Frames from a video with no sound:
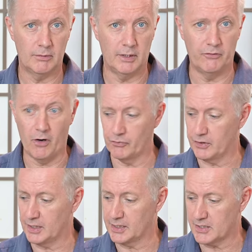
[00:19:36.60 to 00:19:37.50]
involved
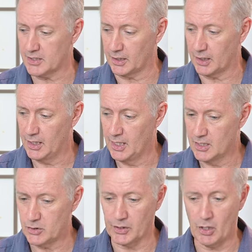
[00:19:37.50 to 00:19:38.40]
in it, doesn't it?
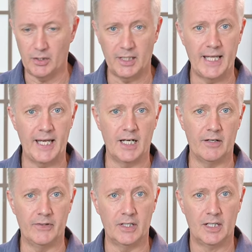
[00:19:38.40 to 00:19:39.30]
So I don't need that end
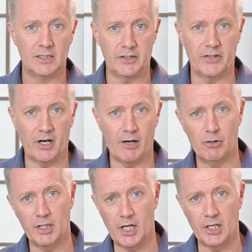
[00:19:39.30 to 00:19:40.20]
of it, so then I
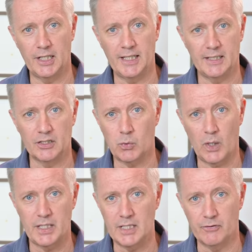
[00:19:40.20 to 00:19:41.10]
really only need the
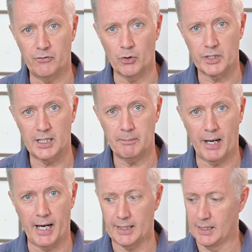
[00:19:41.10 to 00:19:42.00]
20-14
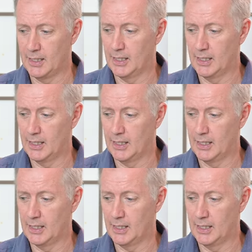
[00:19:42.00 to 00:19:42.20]
part.